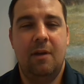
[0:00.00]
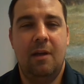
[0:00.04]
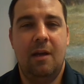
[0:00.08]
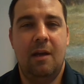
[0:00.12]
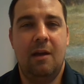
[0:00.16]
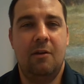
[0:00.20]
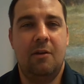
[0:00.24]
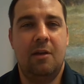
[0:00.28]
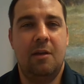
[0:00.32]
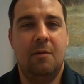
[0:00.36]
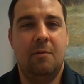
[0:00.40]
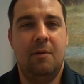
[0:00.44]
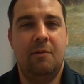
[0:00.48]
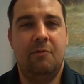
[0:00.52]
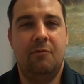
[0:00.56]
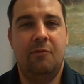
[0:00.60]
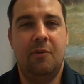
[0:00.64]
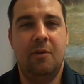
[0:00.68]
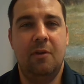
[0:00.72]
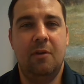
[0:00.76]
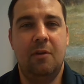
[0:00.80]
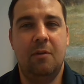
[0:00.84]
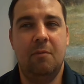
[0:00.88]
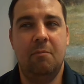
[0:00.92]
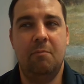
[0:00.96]
How can we
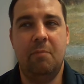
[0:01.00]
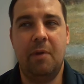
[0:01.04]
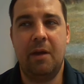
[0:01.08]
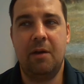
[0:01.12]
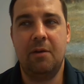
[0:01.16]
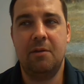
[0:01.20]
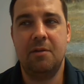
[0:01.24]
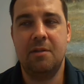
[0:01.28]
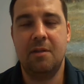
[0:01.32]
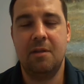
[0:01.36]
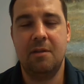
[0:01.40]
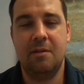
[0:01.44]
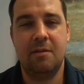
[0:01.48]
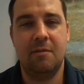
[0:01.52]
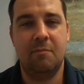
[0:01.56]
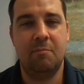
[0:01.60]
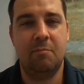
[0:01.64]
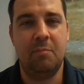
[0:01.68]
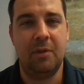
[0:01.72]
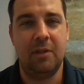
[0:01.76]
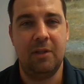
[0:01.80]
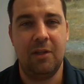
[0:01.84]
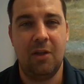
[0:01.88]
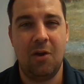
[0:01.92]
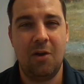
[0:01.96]
feel a better sense of
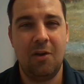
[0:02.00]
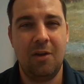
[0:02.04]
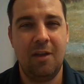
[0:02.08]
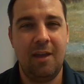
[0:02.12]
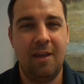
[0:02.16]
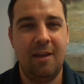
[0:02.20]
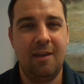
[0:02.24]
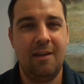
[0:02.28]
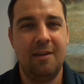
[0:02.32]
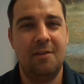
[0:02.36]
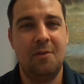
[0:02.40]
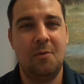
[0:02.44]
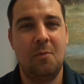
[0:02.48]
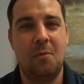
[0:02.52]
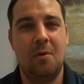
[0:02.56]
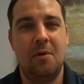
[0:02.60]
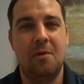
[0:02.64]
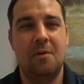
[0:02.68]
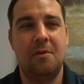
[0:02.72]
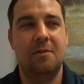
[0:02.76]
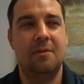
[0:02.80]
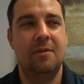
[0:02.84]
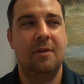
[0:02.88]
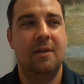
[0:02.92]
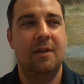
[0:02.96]
belonging in the
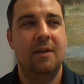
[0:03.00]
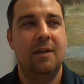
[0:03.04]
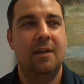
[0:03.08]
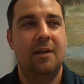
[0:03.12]
world,